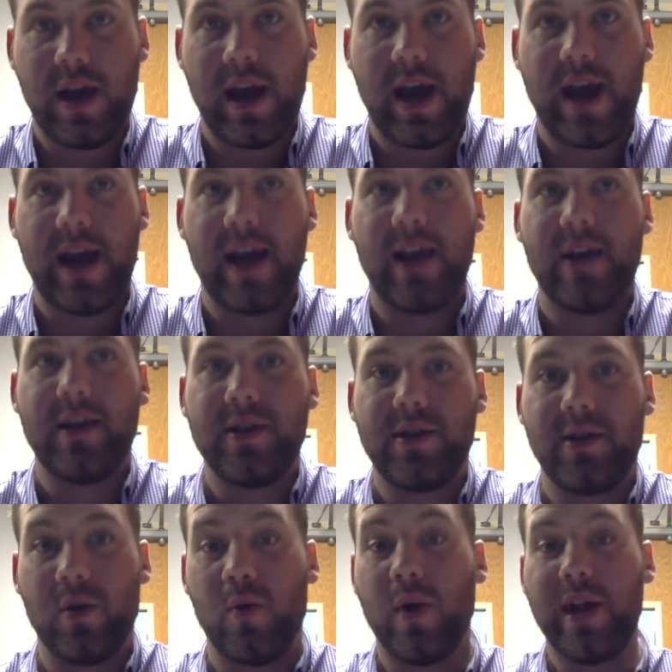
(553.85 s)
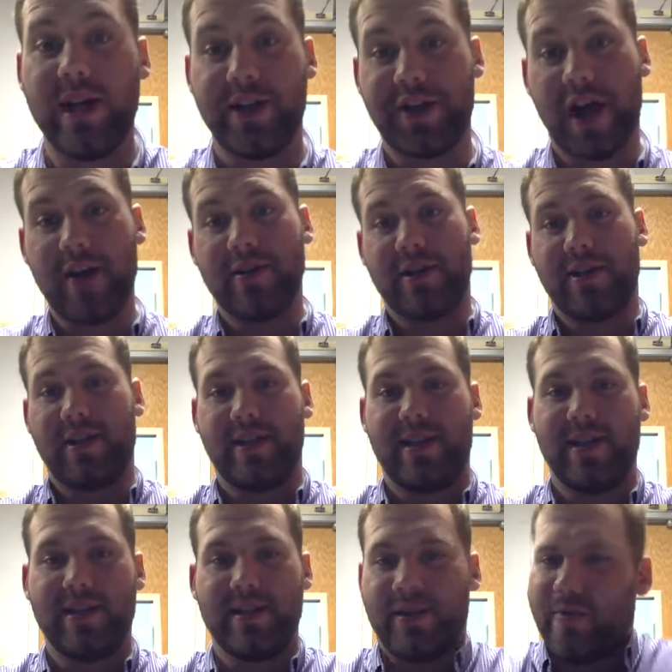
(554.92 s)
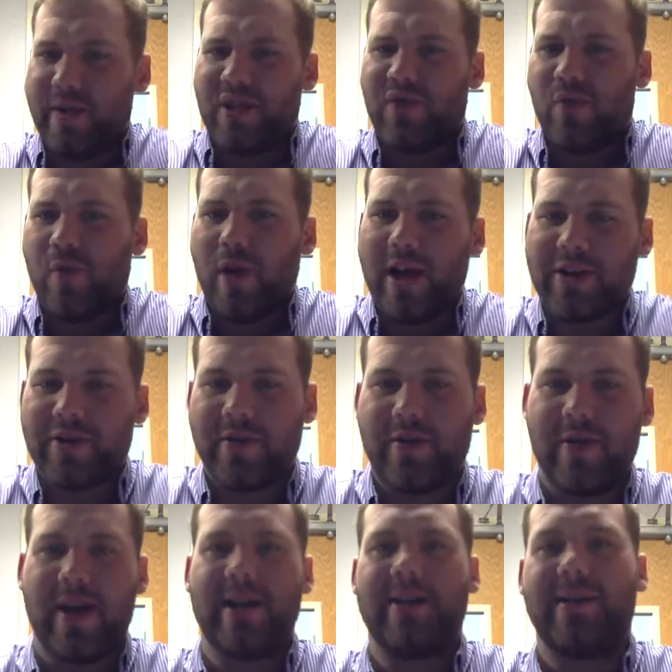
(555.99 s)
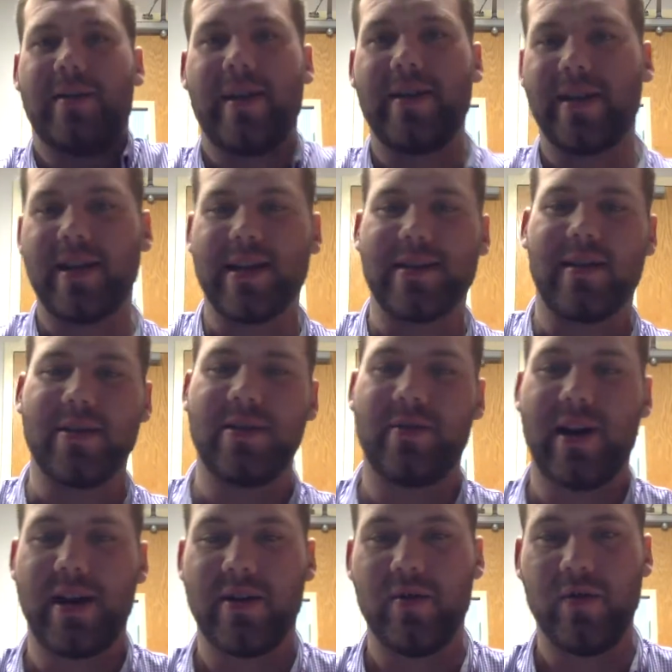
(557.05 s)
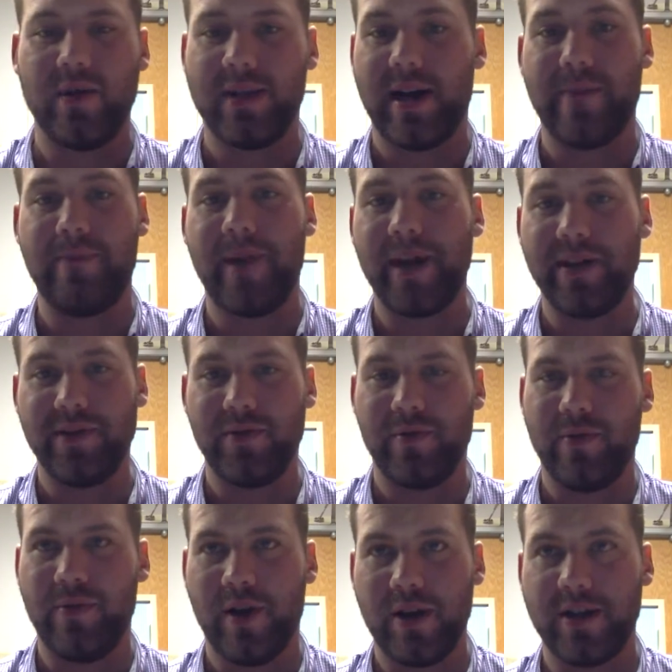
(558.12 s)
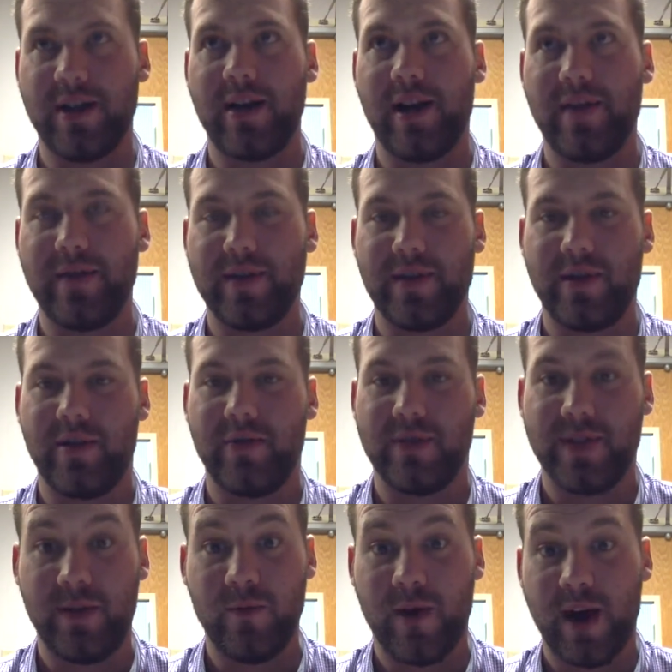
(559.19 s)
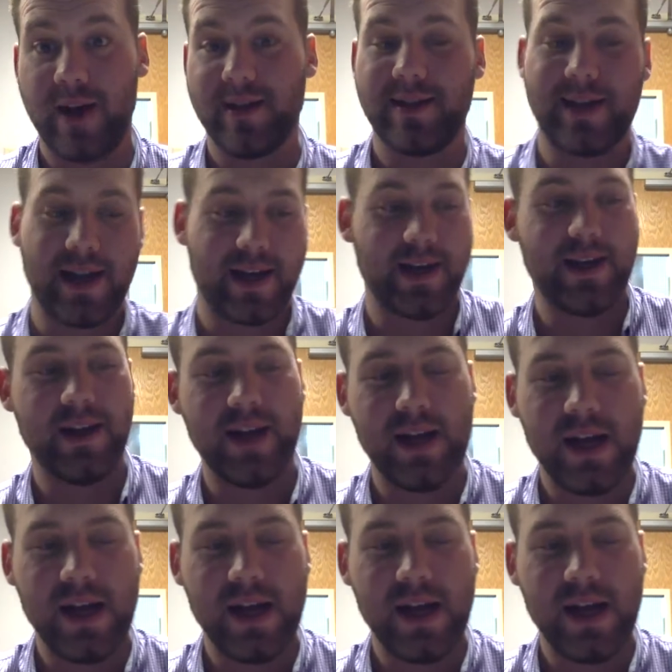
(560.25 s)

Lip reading: And so what he challenges his kids to do, and it's 4 extra credits, so I think that's also kind of cool. It's not a mandatory project, obviously, and you'll see why in a second.